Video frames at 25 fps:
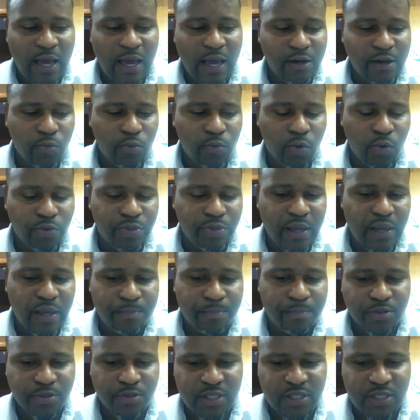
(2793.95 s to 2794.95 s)
I don't want
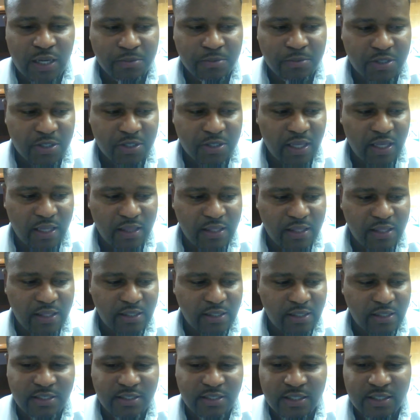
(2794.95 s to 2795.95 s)
that perception that
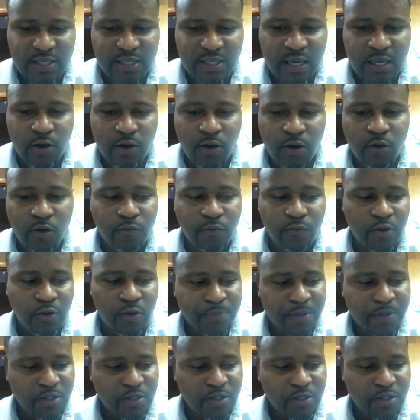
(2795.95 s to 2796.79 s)
this is a takeover.